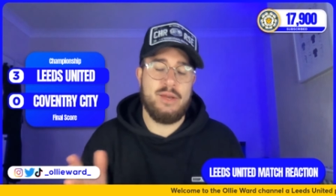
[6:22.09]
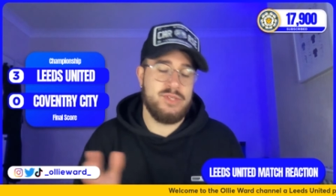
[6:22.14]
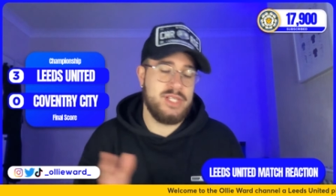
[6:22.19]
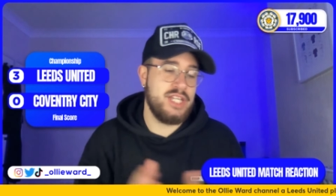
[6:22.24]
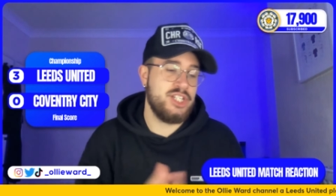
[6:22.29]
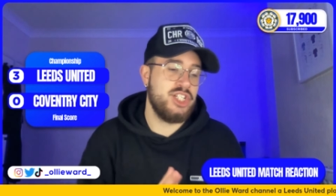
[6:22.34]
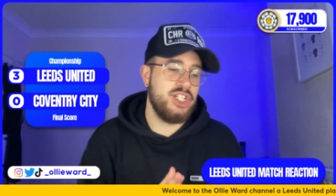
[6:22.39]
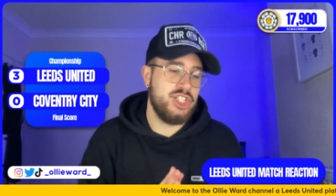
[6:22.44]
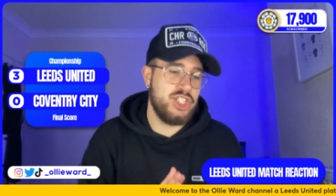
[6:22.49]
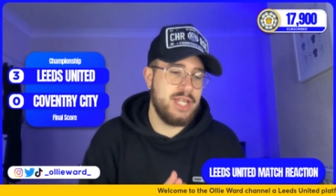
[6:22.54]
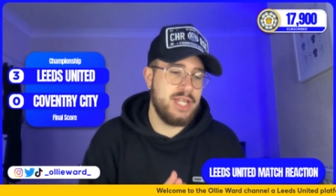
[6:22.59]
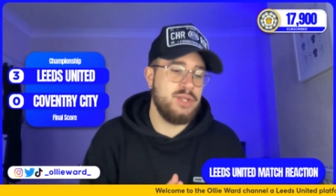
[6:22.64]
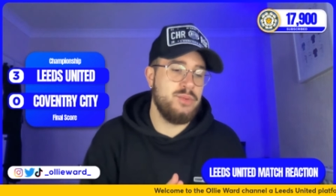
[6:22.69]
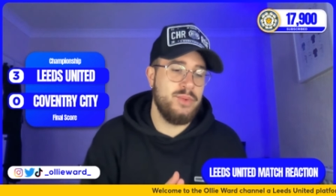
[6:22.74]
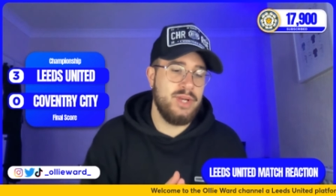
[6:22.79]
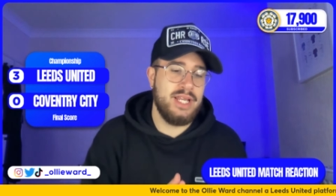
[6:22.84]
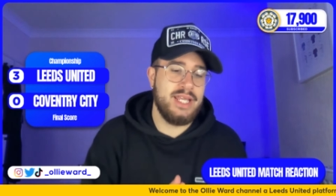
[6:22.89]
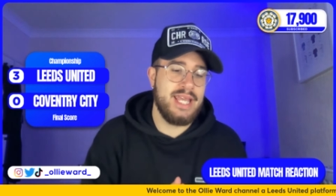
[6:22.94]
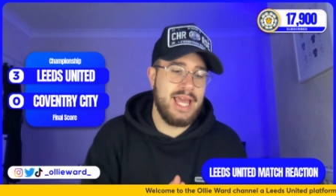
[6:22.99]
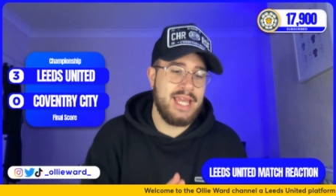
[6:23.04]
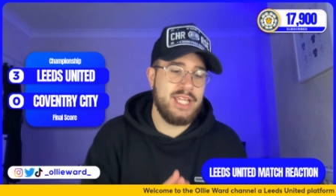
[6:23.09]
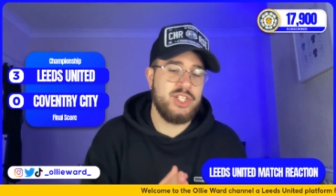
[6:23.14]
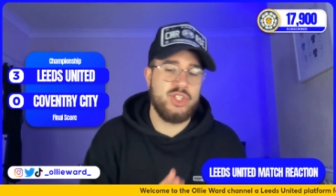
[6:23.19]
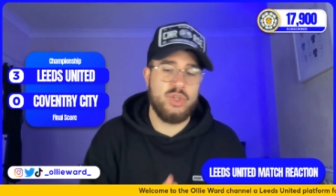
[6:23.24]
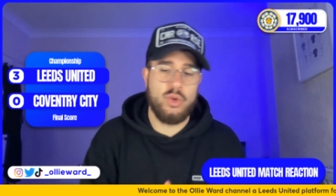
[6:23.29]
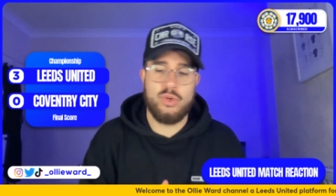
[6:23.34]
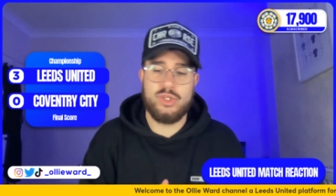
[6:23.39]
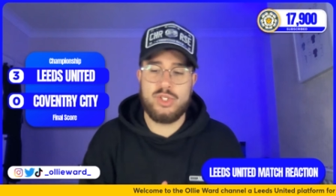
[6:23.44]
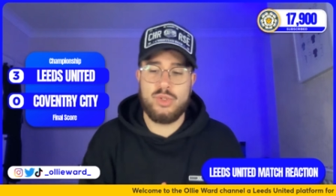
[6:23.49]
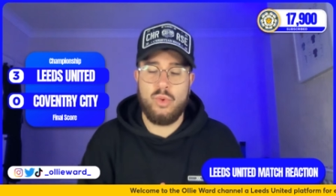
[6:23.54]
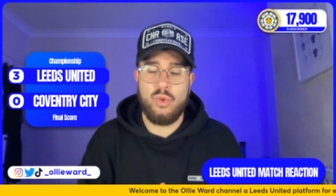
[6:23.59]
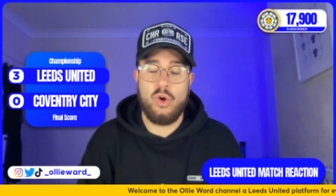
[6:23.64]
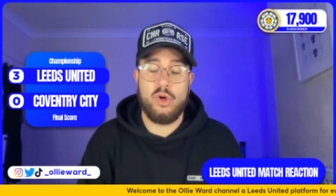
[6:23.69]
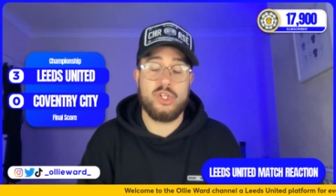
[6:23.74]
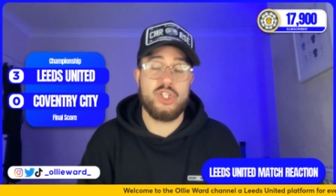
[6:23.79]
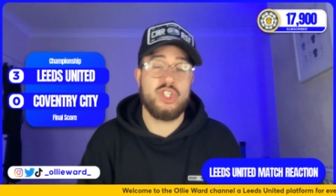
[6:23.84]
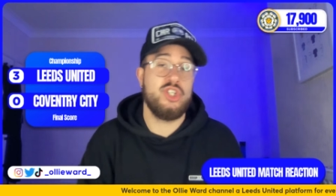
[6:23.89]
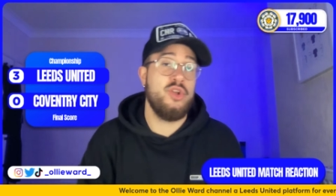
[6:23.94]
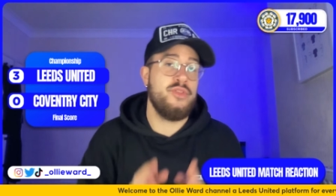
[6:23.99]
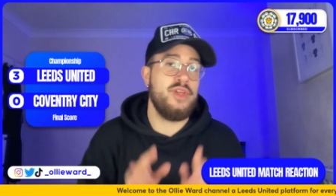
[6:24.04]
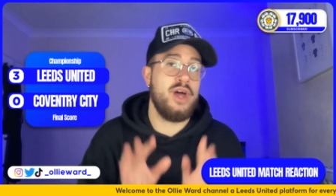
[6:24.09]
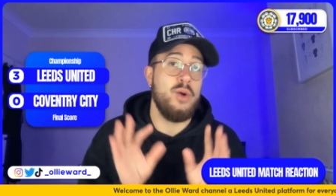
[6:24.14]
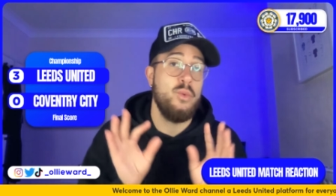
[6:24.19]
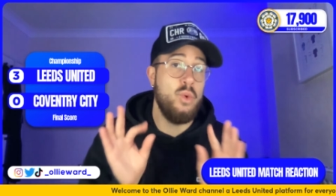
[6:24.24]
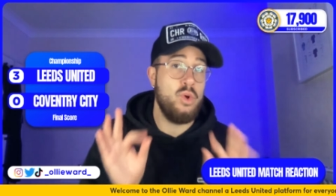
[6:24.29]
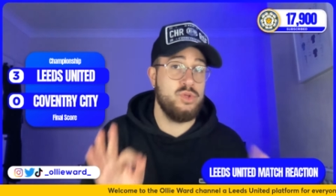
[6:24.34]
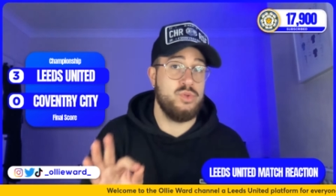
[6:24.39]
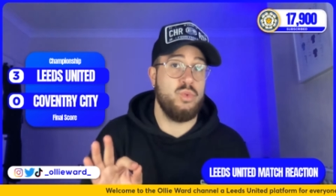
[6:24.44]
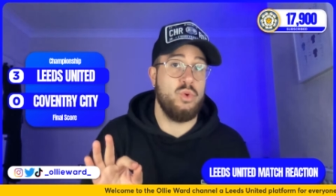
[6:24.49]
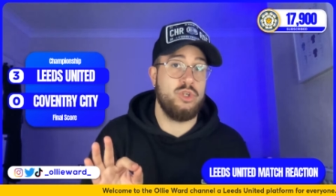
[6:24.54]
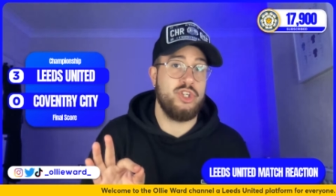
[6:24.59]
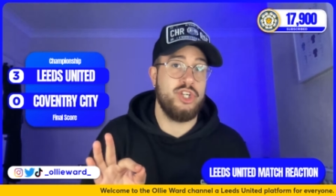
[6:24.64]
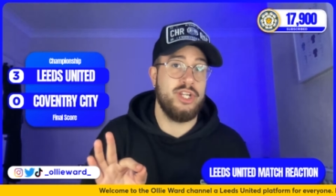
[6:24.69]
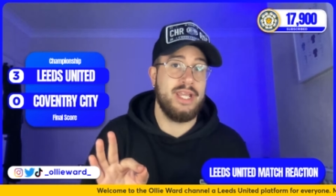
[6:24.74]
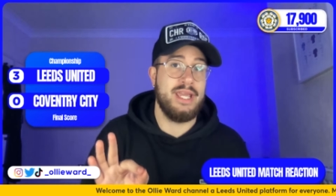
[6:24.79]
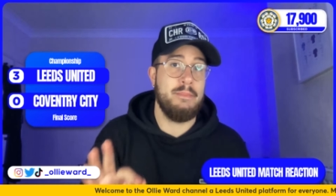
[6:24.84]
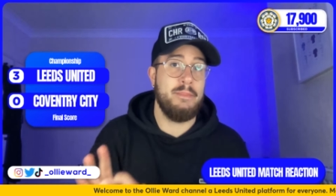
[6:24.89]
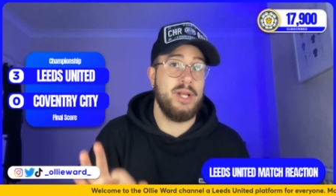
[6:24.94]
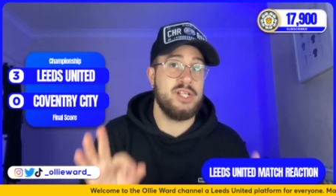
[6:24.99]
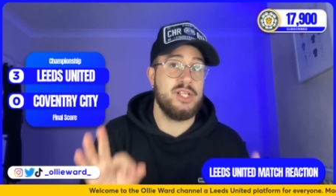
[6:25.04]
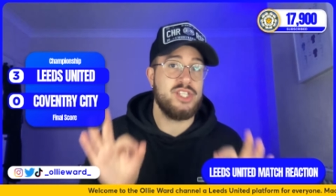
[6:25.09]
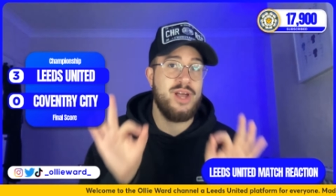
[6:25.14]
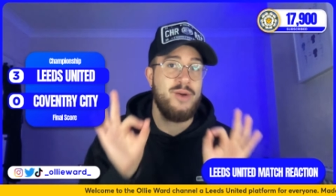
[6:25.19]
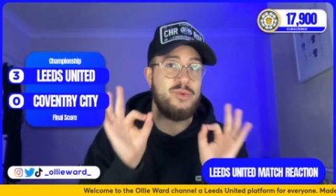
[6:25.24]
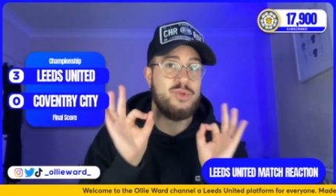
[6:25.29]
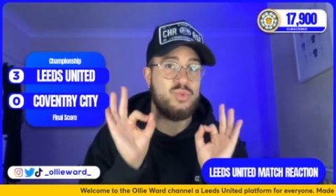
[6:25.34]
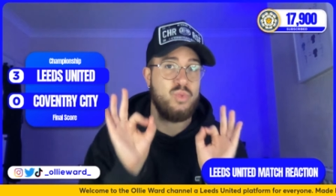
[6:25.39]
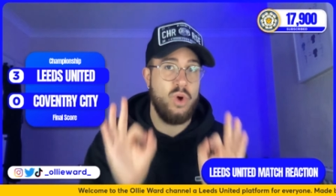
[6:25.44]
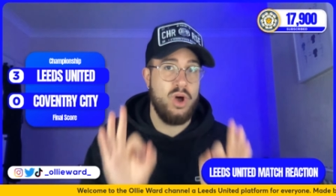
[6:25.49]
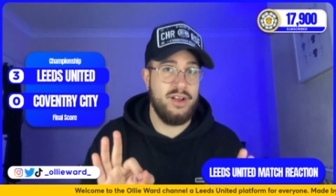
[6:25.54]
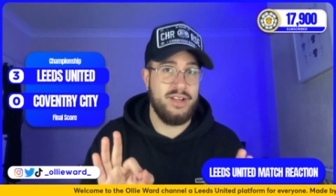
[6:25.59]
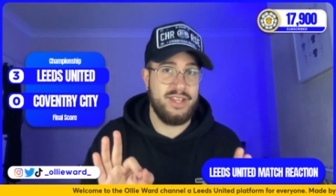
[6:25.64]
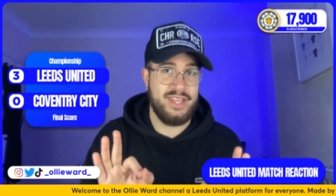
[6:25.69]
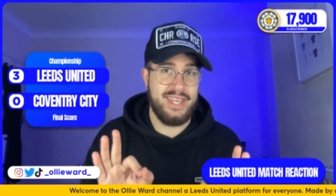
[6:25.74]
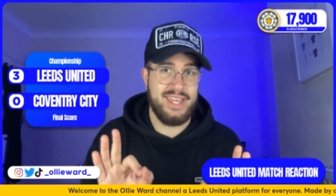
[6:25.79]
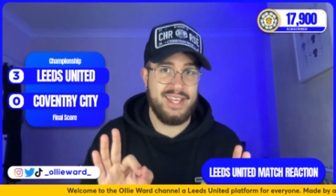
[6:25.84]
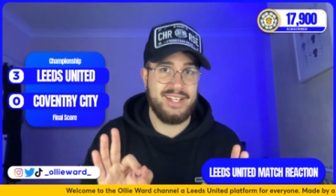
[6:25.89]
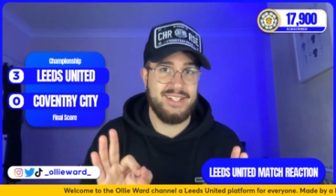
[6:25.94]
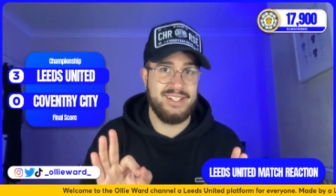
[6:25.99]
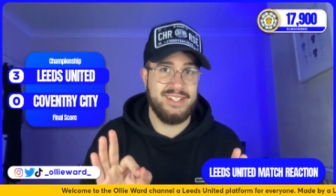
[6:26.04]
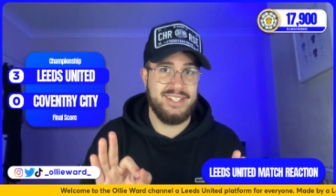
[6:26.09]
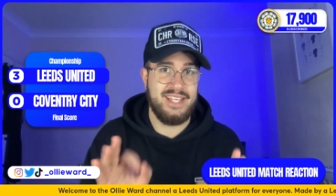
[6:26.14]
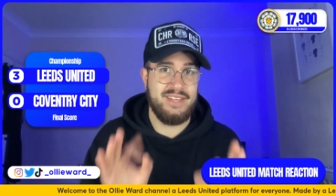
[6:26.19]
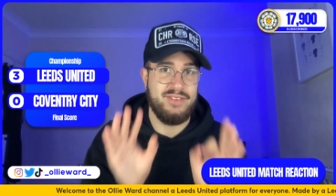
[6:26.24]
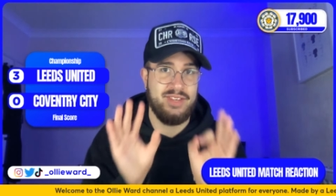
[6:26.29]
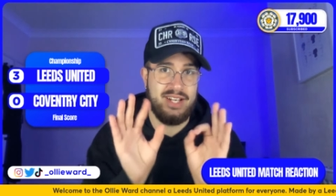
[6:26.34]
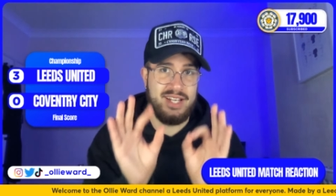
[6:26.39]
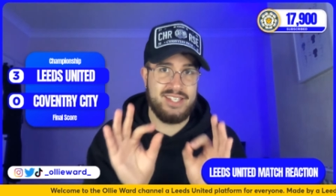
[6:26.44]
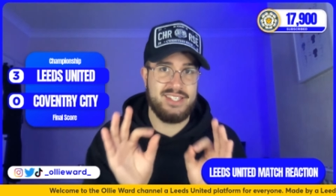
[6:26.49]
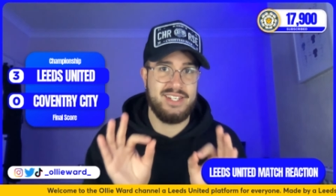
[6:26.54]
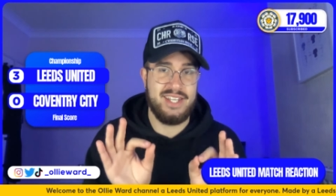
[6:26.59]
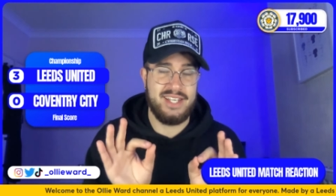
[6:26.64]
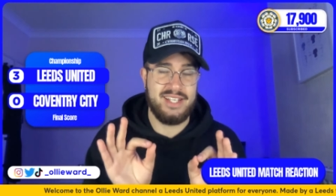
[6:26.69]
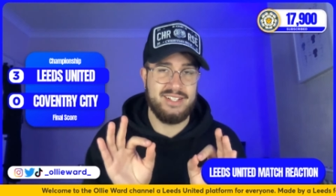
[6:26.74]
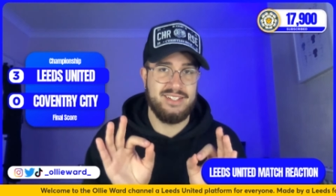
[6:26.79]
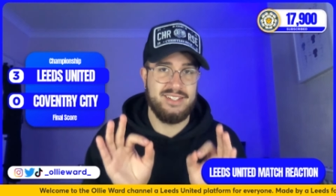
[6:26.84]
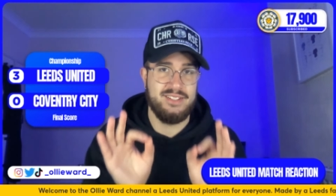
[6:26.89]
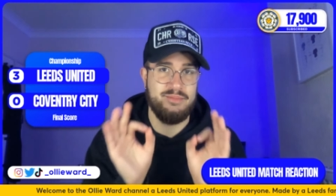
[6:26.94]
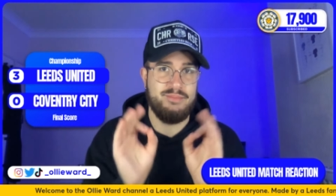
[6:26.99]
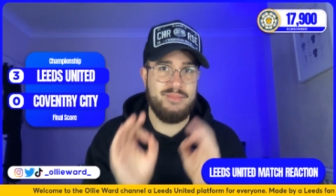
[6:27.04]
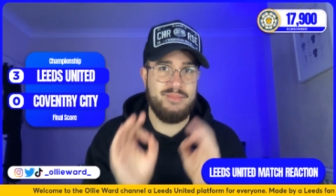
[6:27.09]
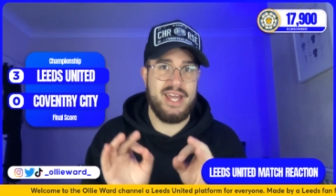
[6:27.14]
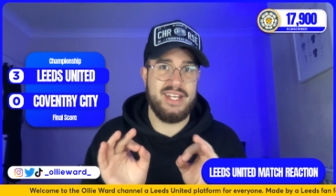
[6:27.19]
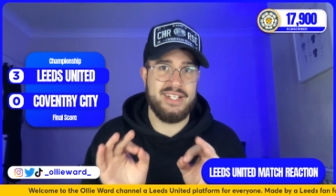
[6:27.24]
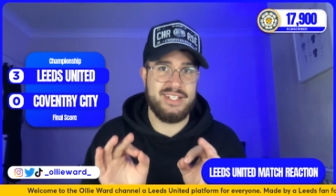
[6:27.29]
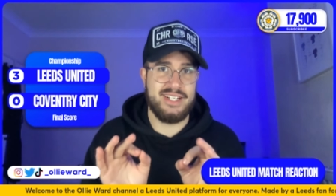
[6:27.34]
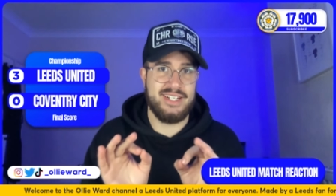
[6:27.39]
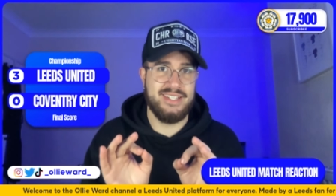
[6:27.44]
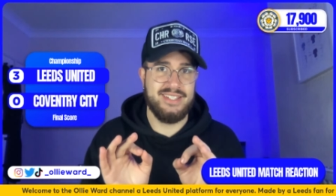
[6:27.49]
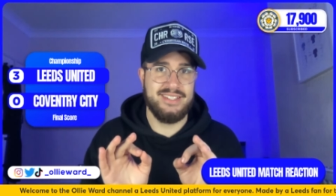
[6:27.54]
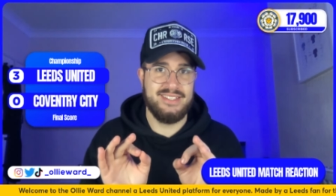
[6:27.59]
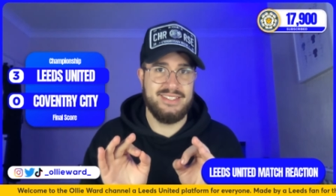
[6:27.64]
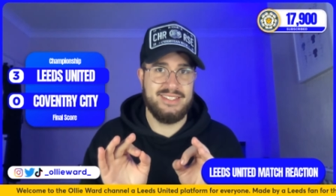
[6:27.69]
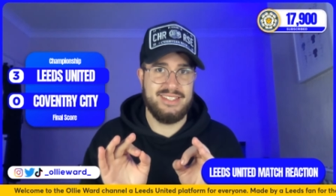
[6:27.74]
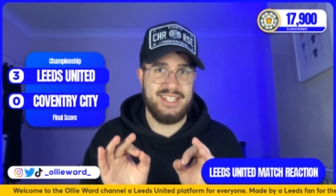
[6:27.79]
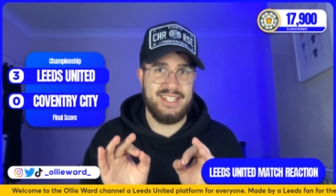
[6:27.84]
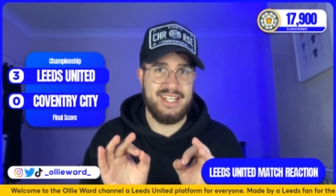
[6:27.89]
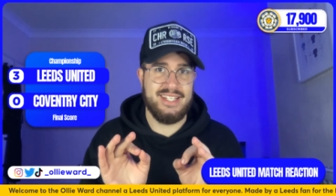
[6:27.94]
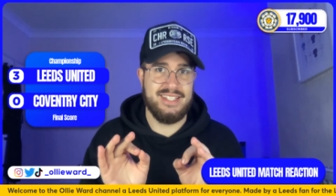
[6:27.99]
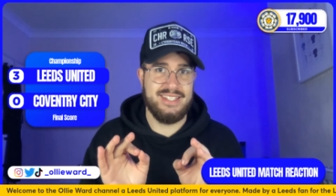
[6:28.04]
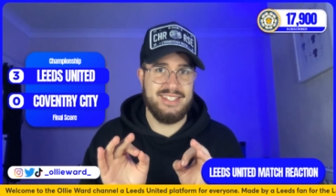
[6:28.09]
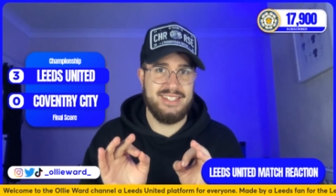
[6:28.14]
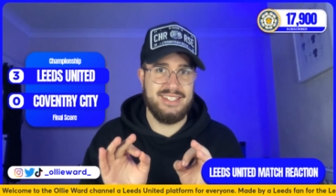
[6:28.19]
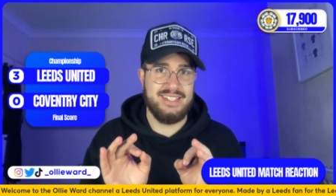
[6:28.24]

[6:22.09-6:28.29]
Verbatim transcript: It was actually genuinely a joy to watch. Not that I was watching it because I was working, if you're listening, manager. Yeah.